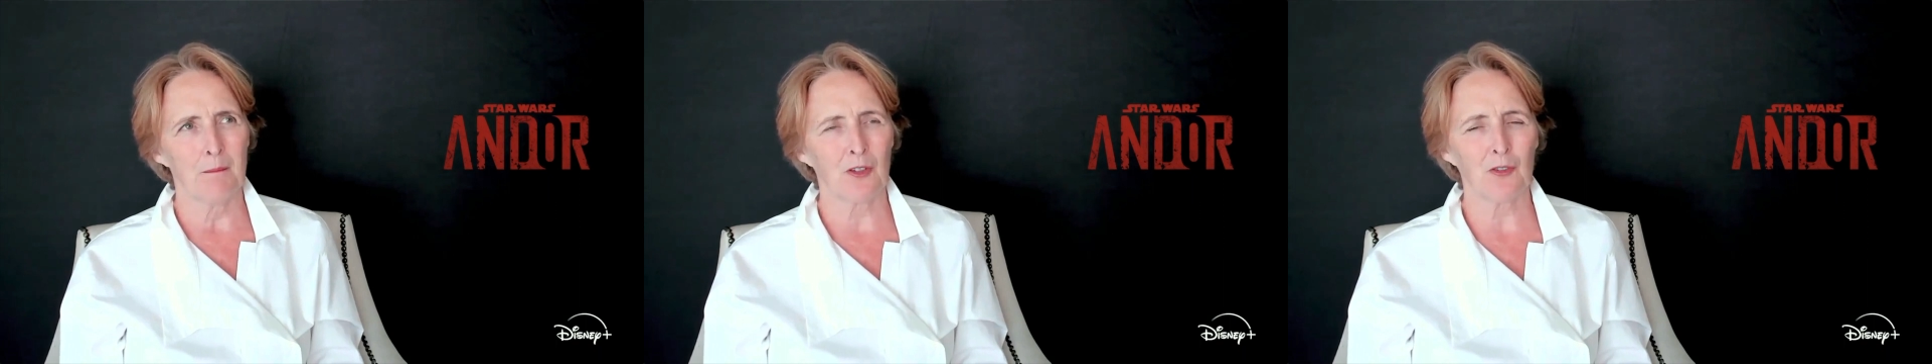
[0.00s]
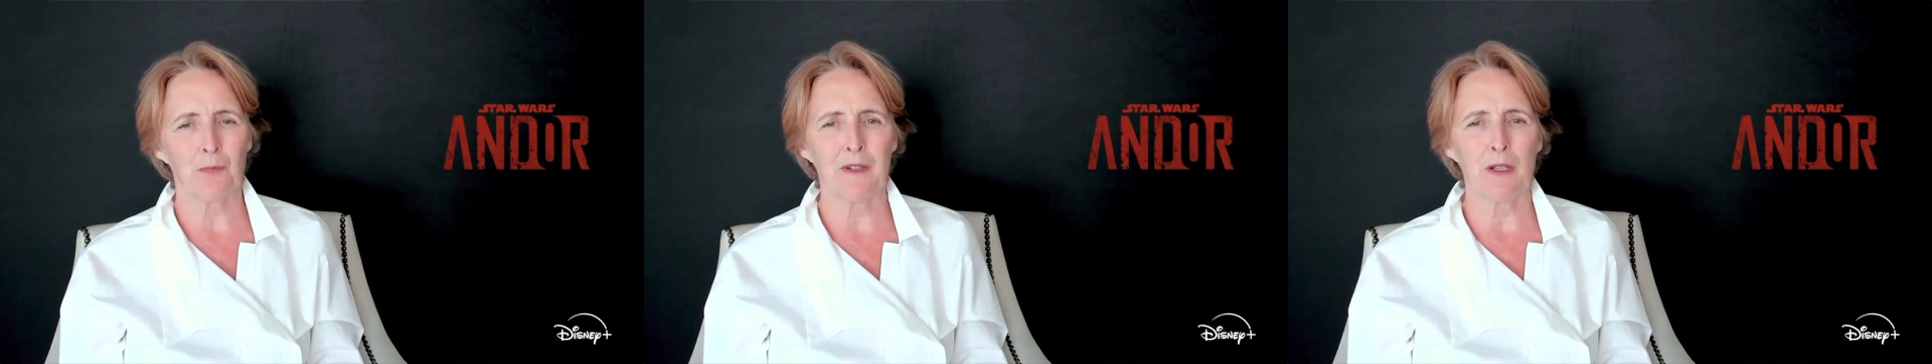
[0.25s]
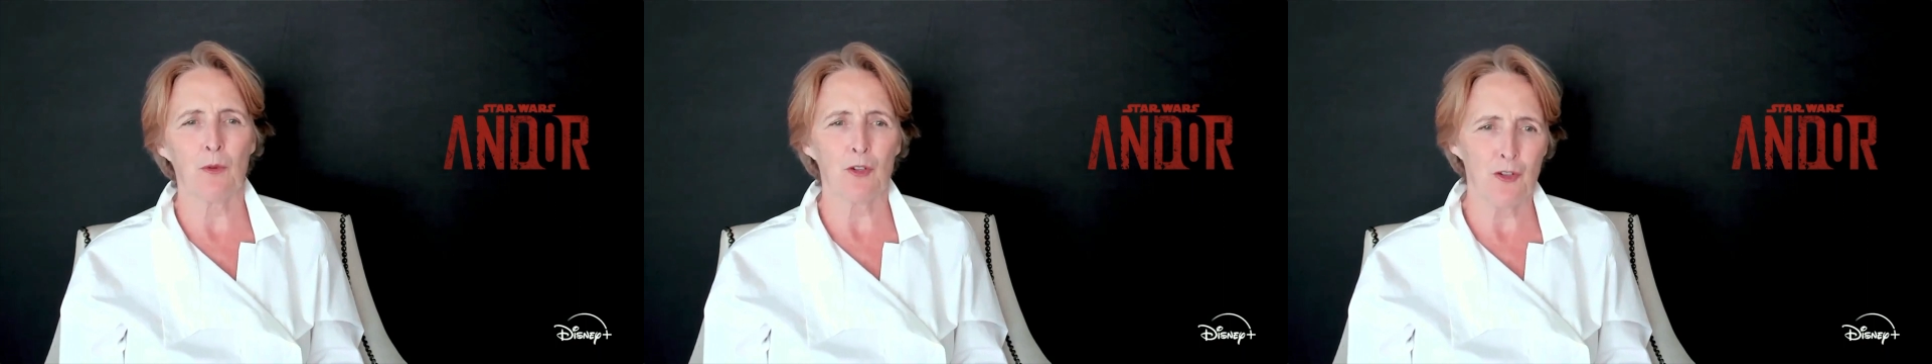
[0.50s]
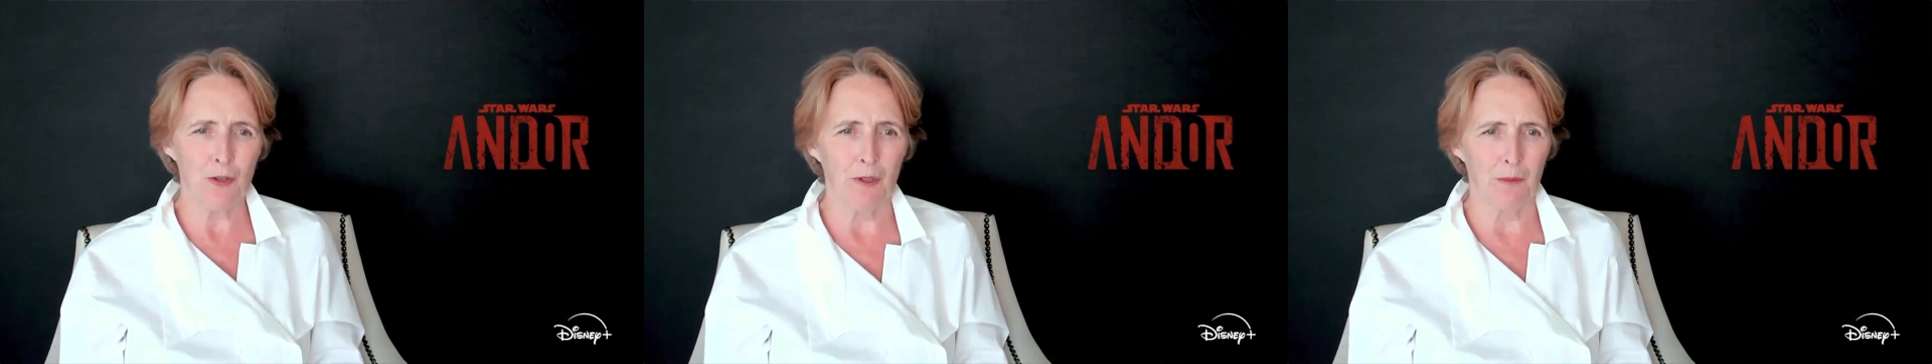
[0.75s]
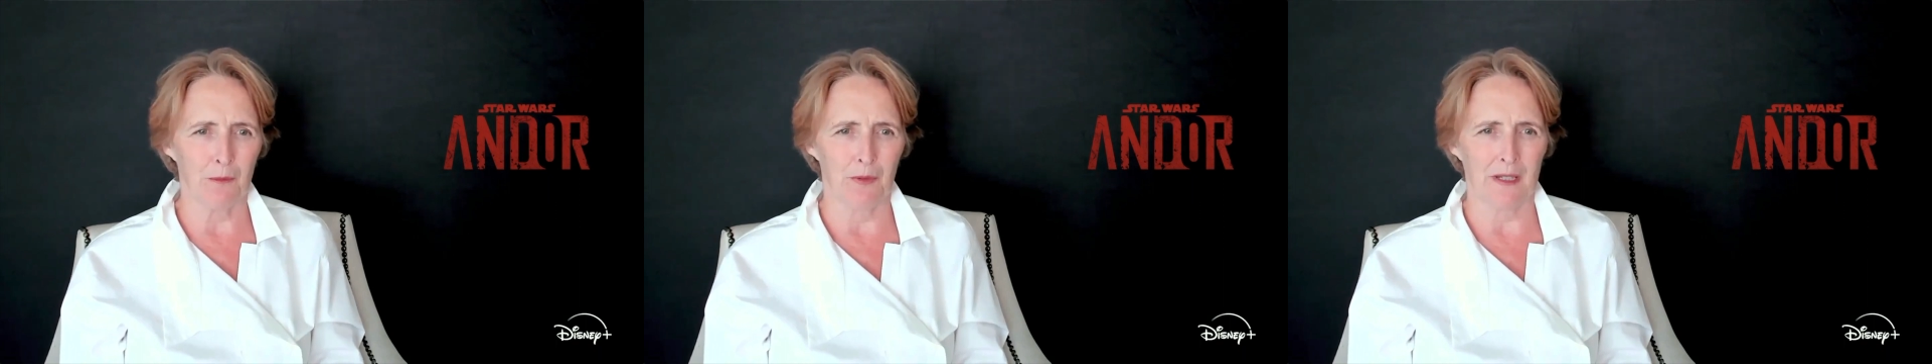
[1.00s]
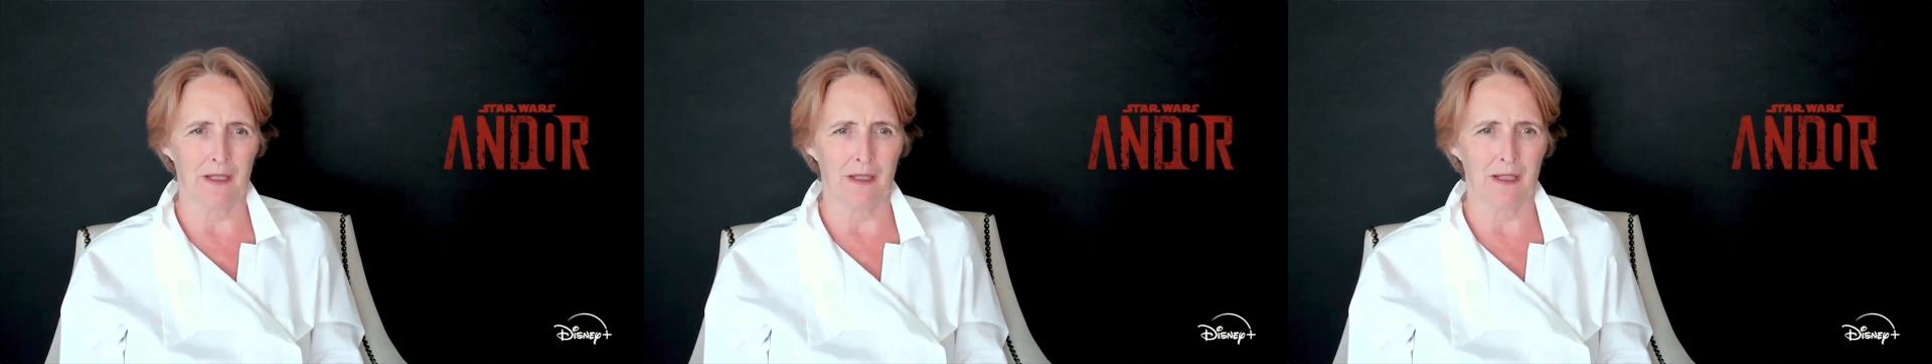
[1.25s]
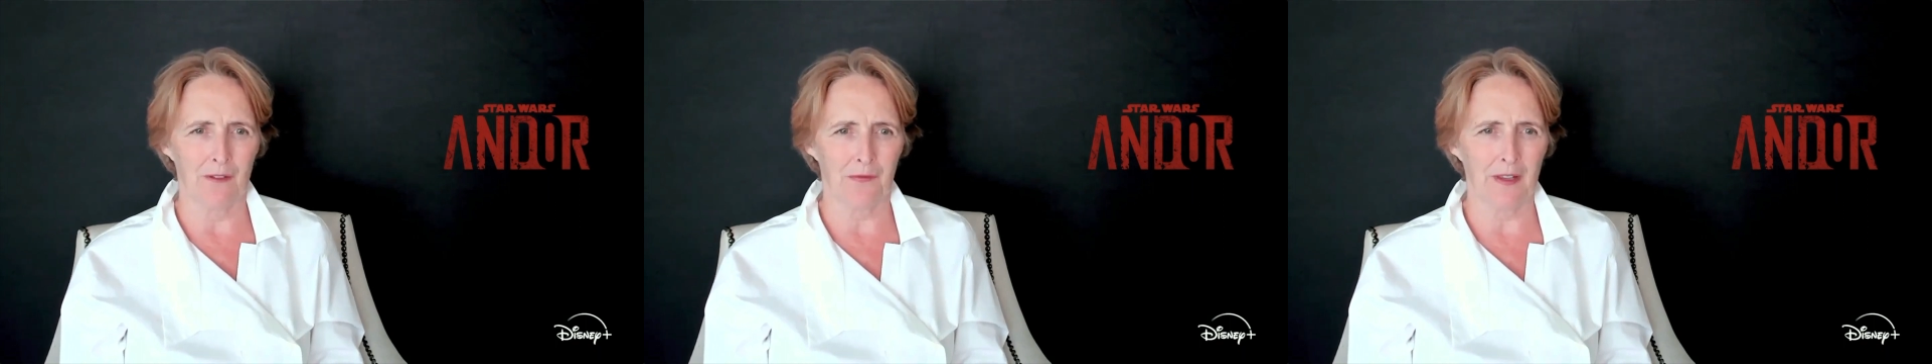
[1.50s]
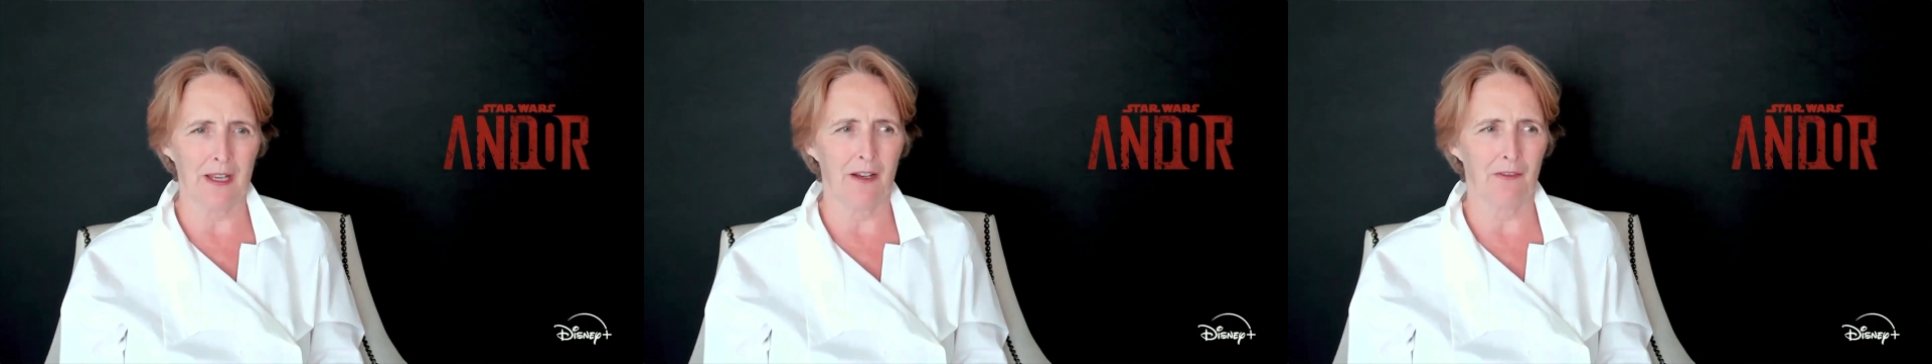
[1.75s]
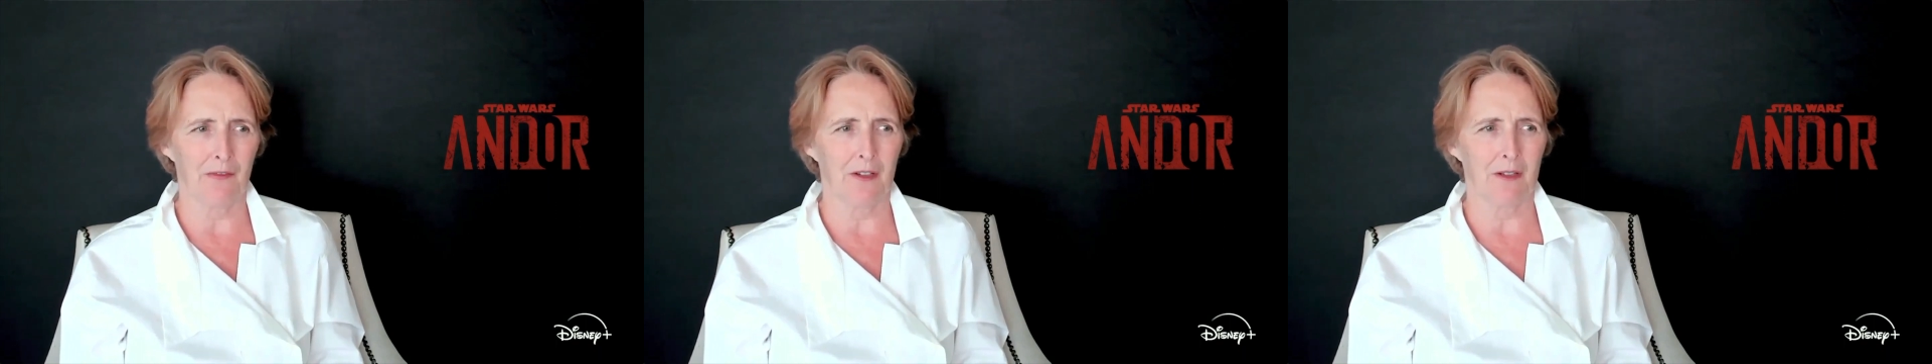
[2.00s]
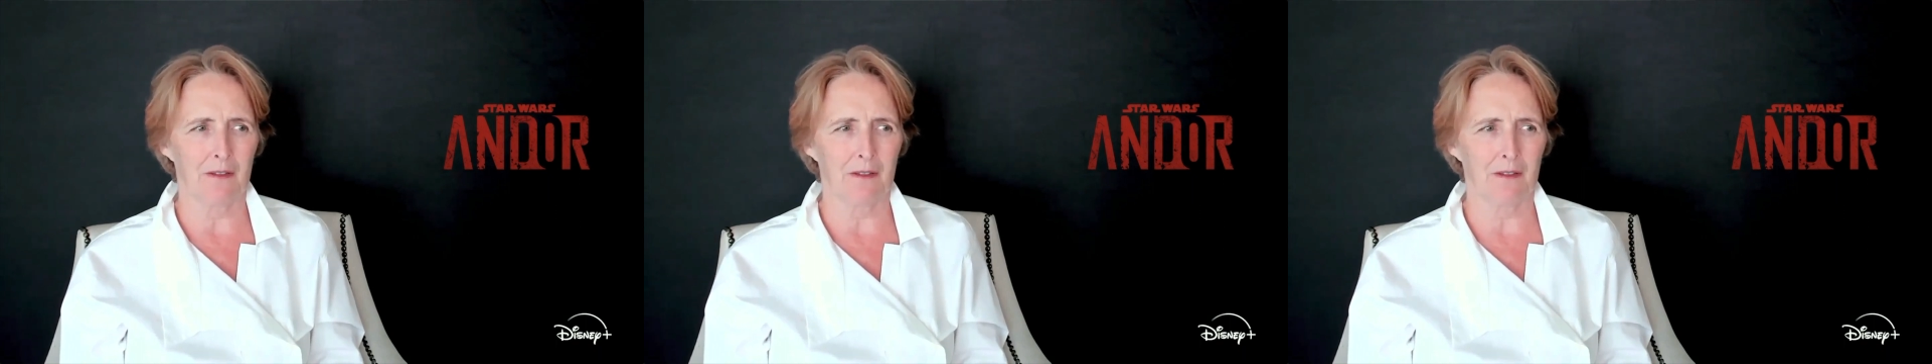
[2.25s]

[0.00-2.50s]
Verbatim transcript: must bring what you can bring. If they have